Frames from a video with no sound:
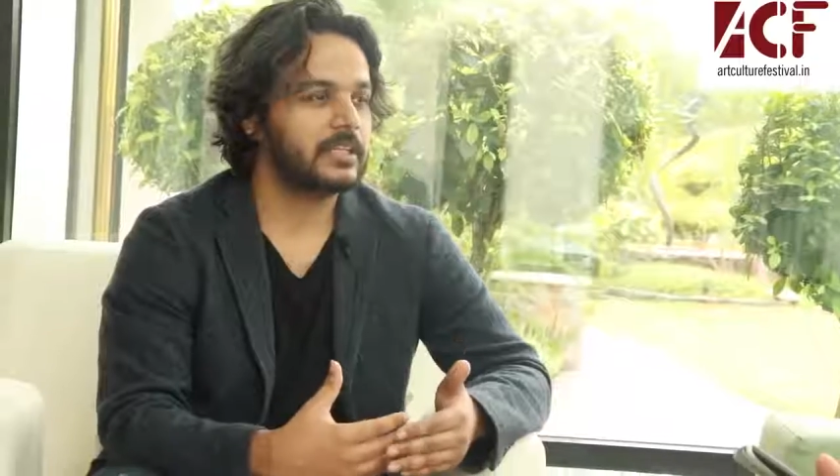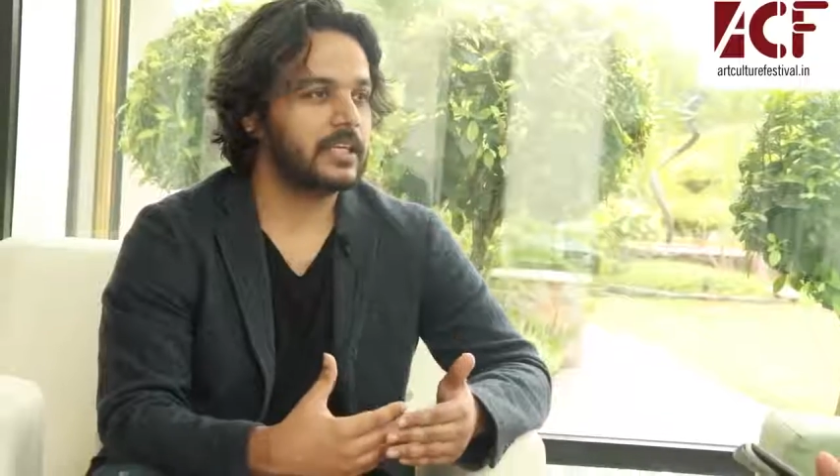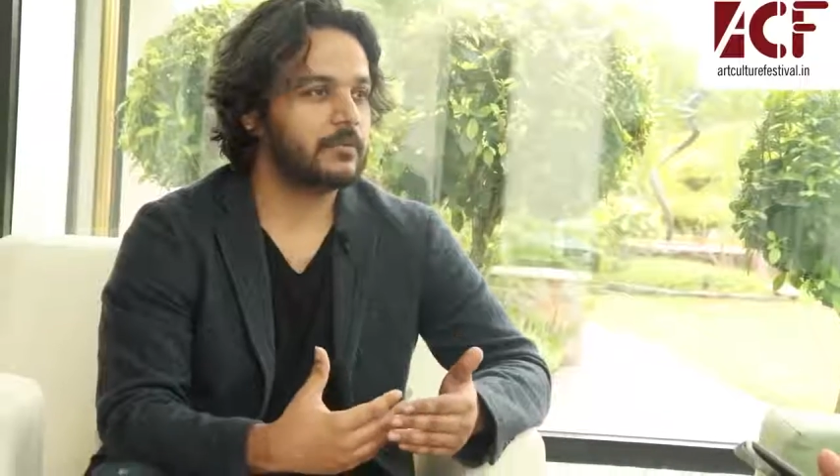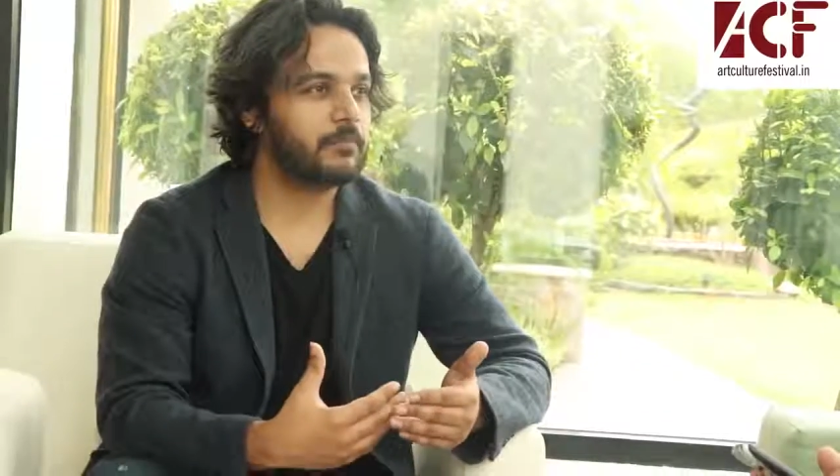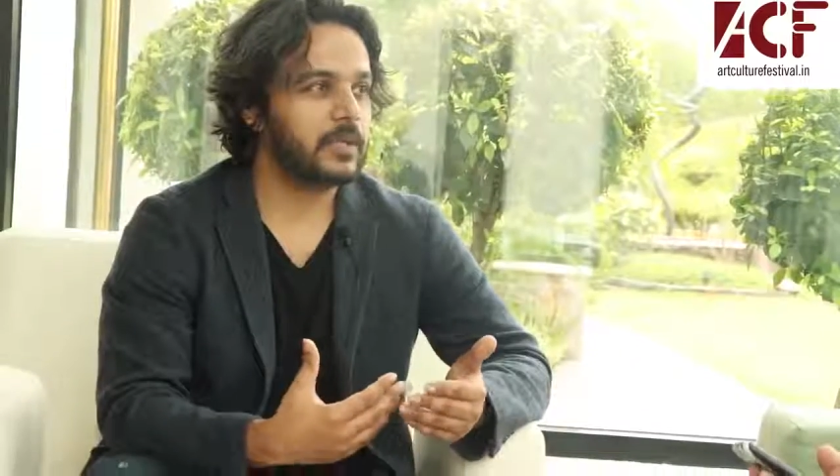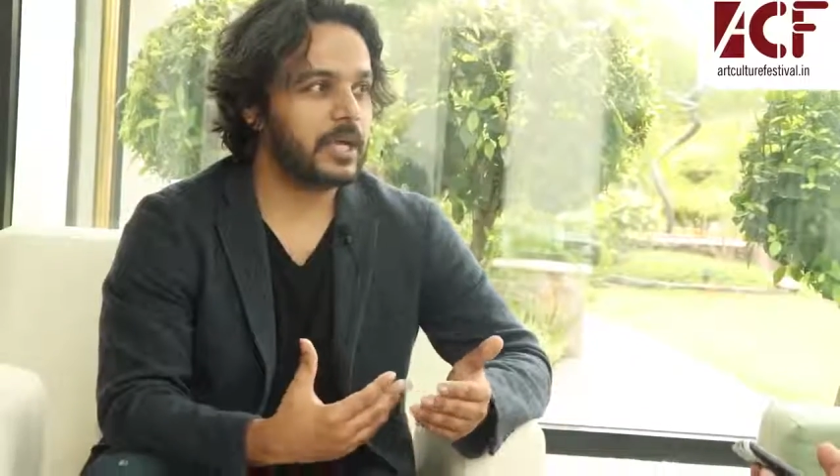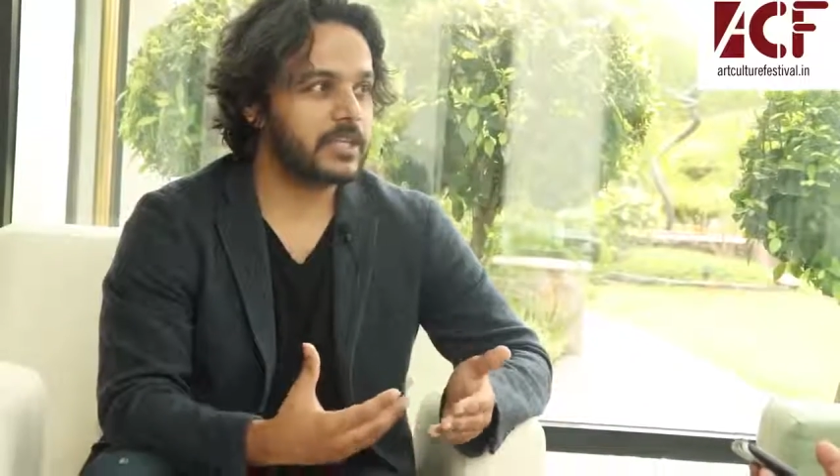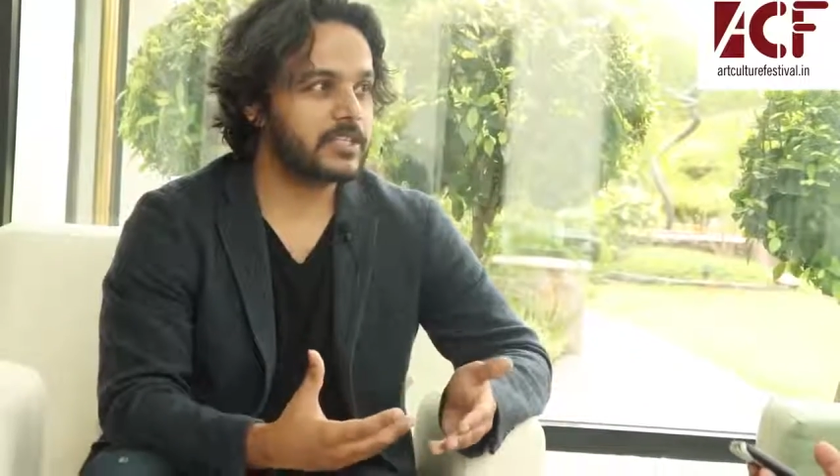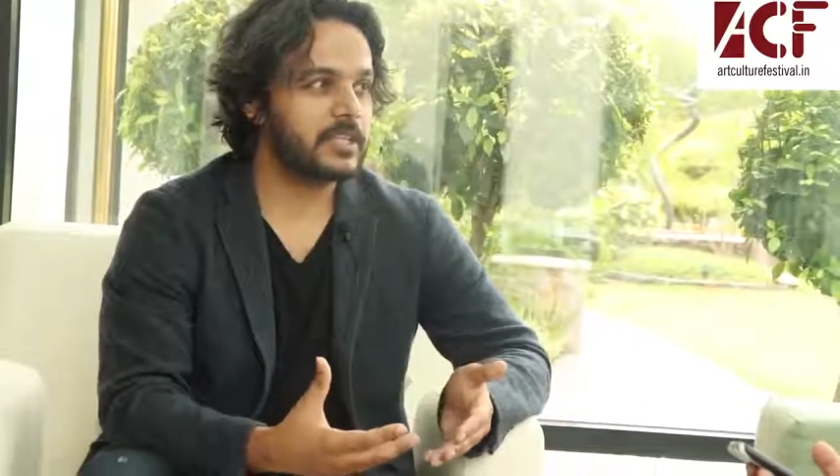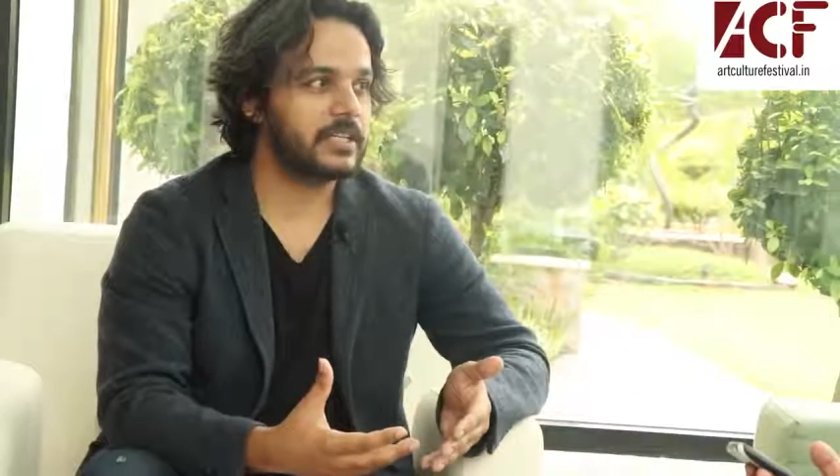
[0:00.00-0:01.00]
Then
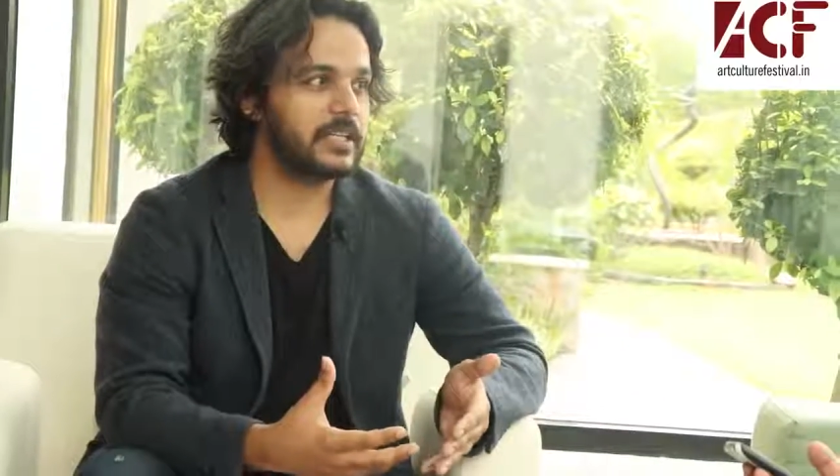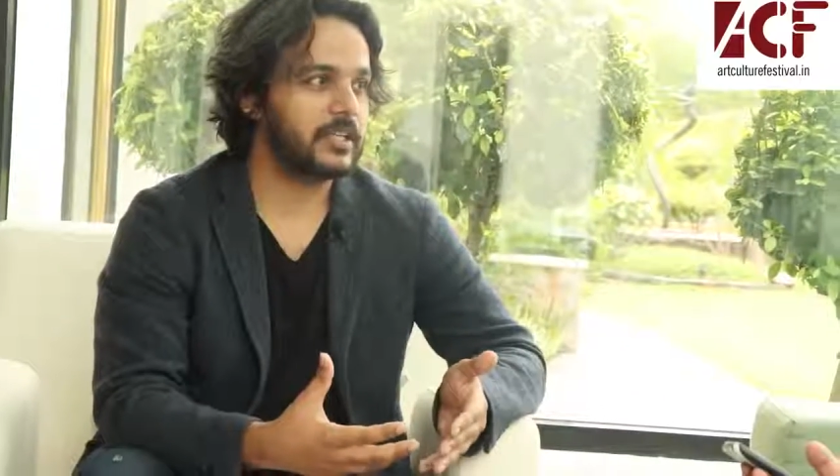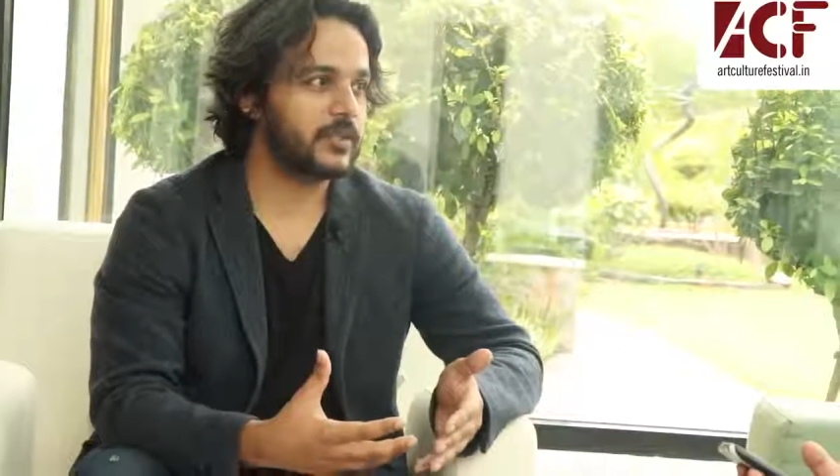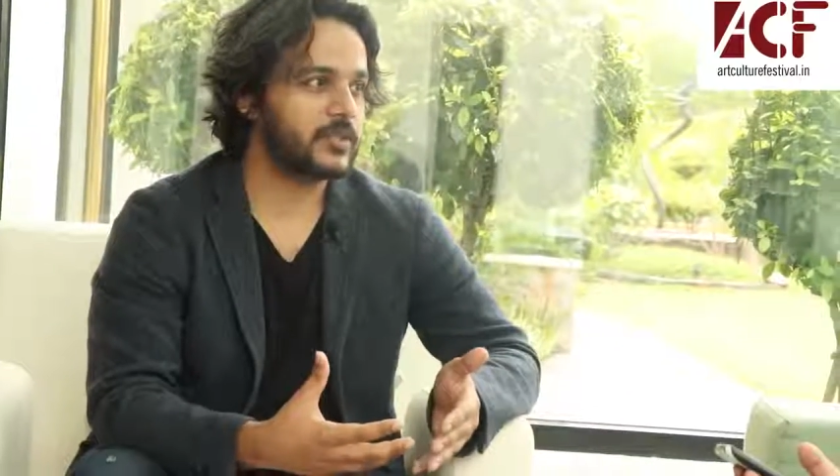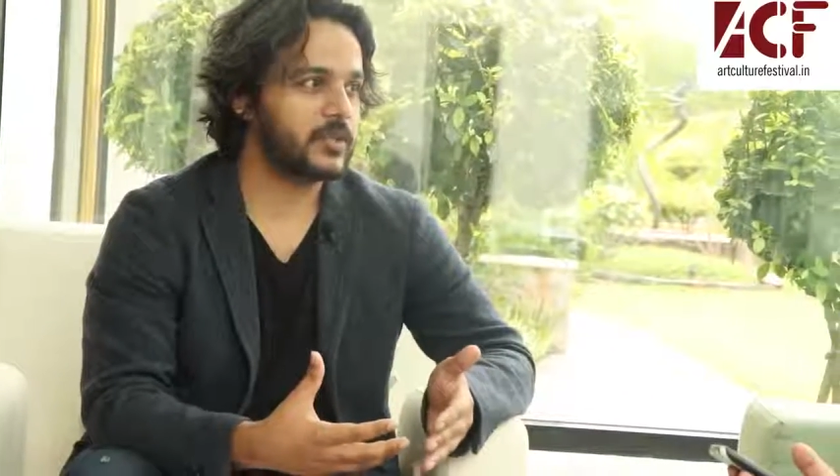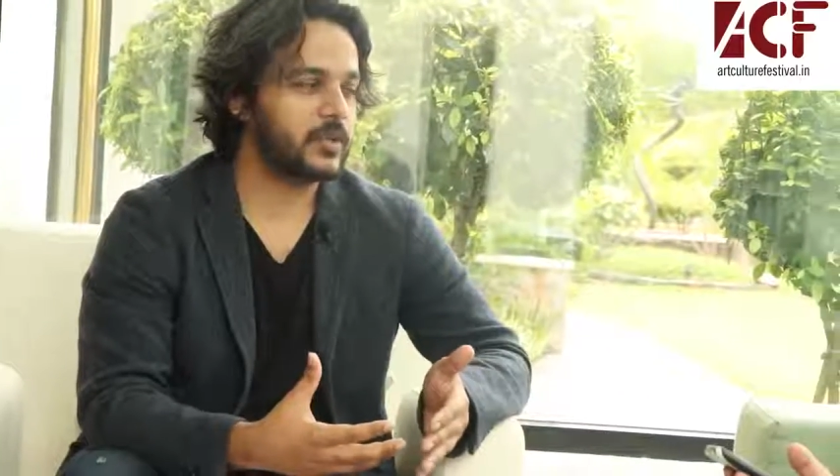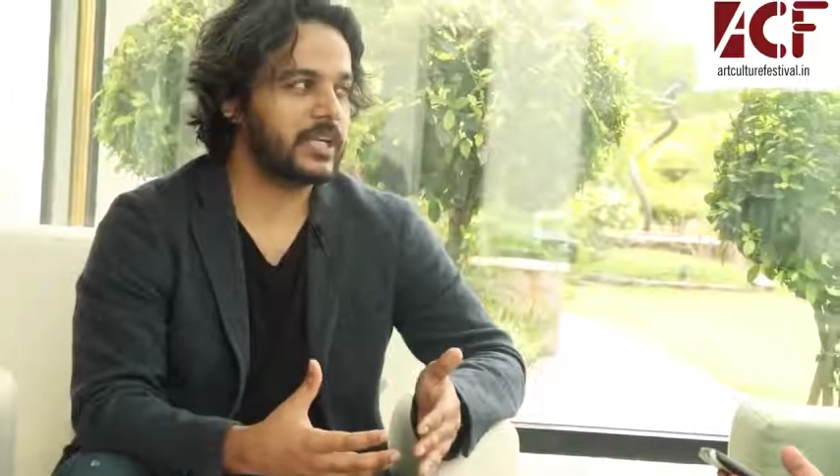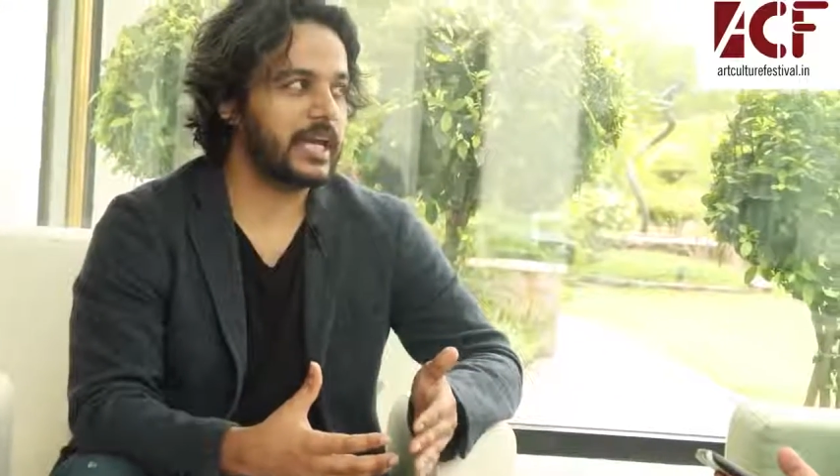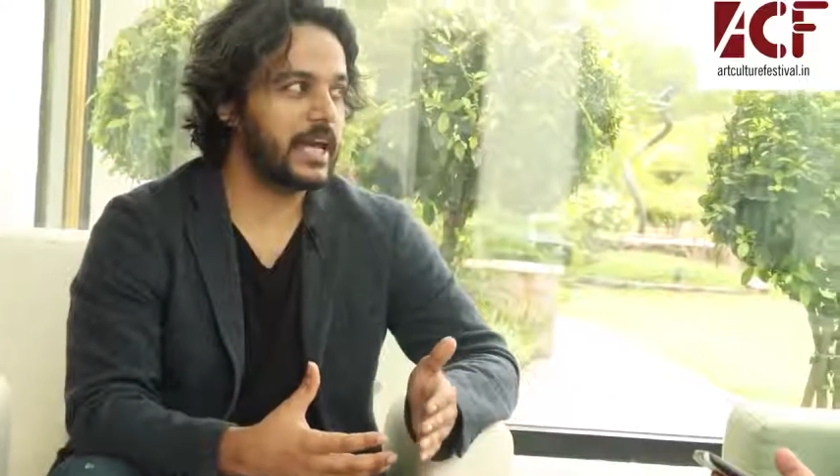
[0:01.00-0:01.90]
plants are telling you a story,